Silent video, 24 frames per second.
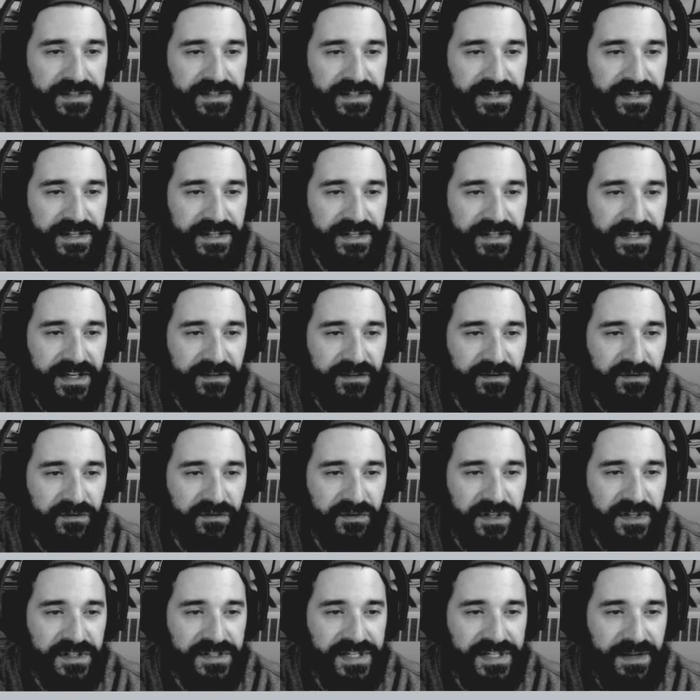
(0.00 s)
I think that I have a
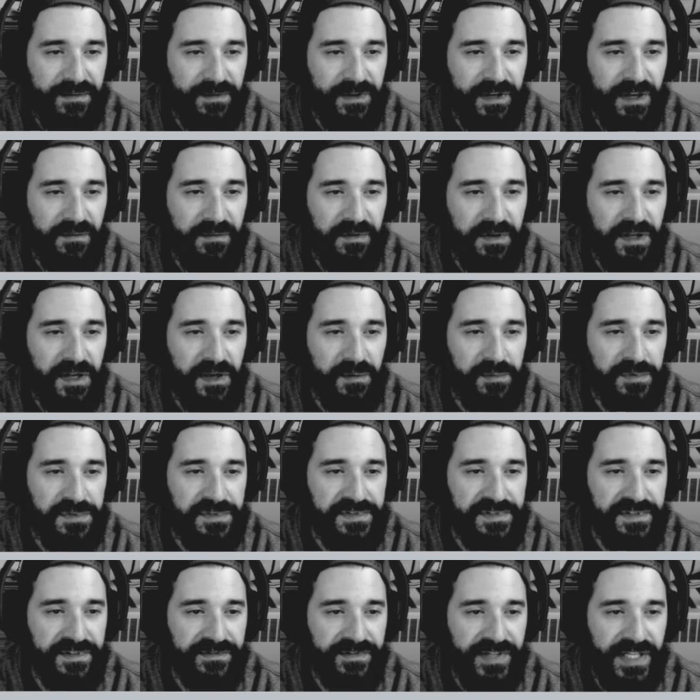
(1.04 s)
fun time coming up with
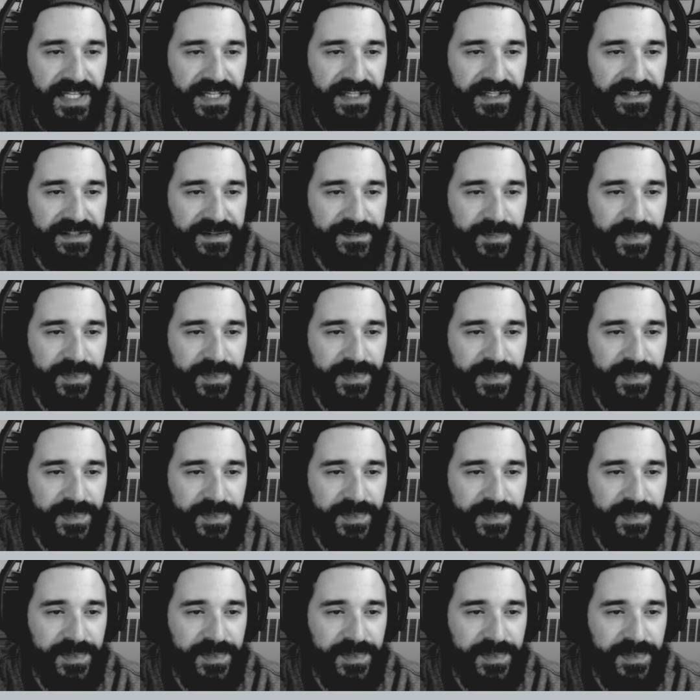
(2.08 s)
stuff like this,